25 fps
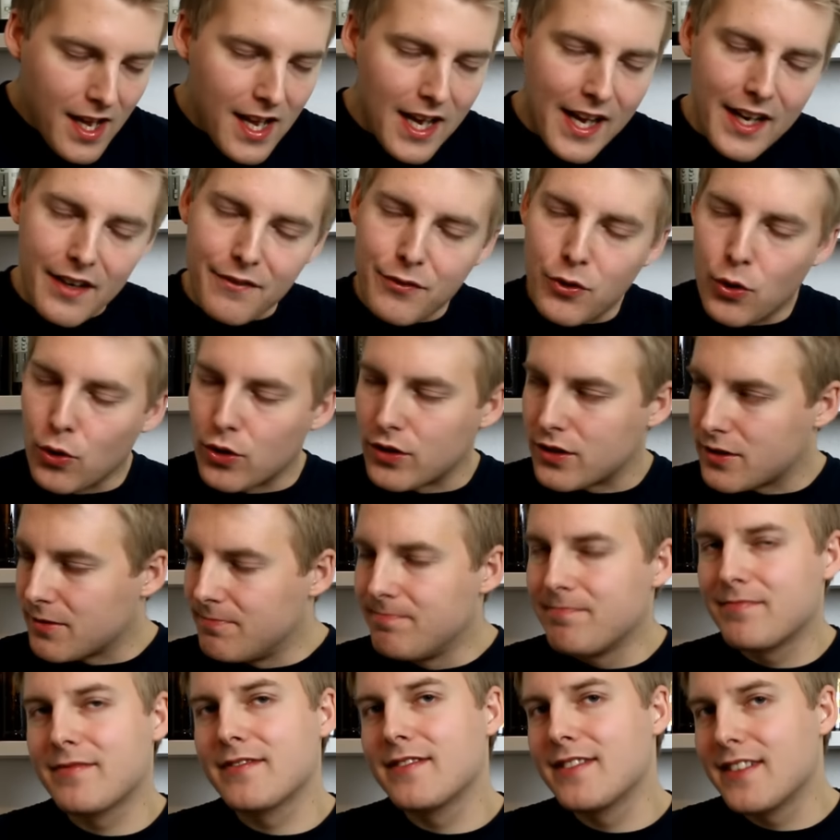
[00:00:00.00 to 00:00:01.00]
And of course,
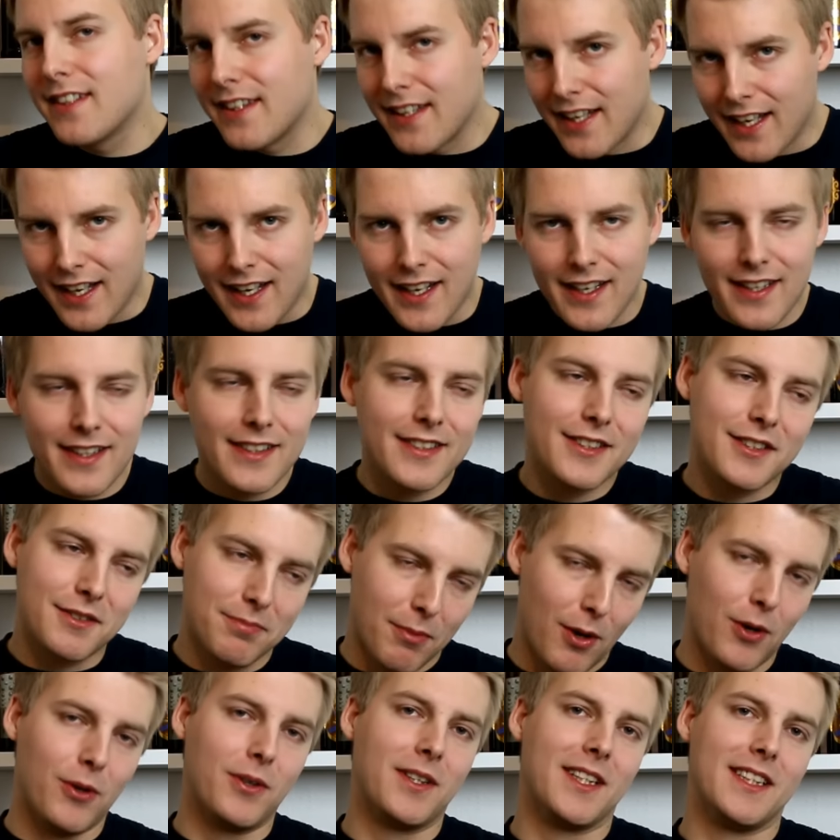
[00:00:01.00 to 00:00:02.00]
the
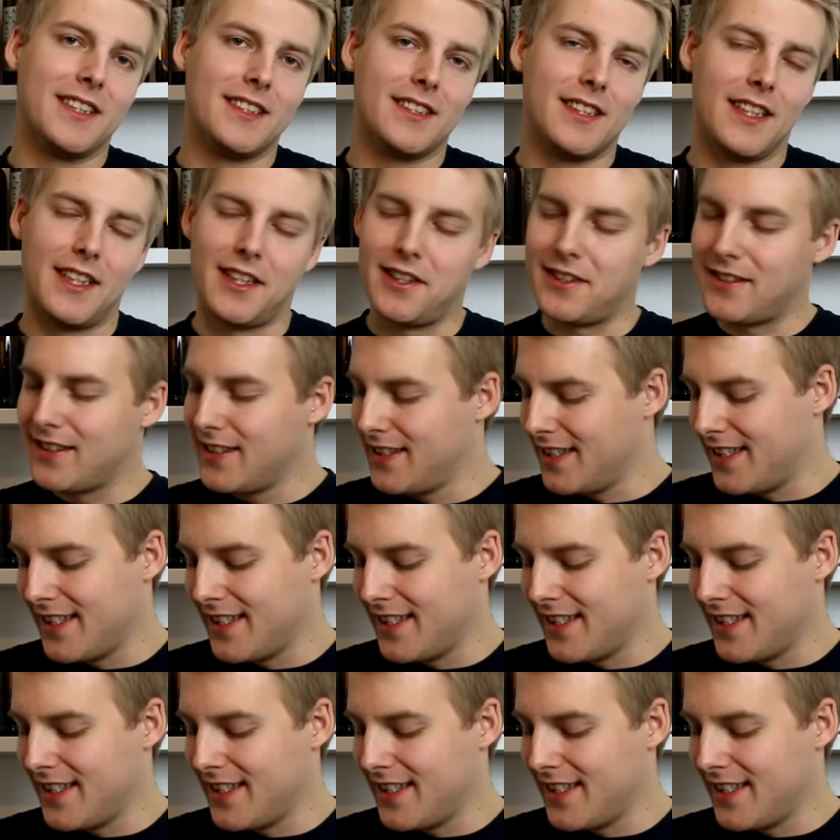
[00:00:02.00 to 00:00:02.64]
smoke is there.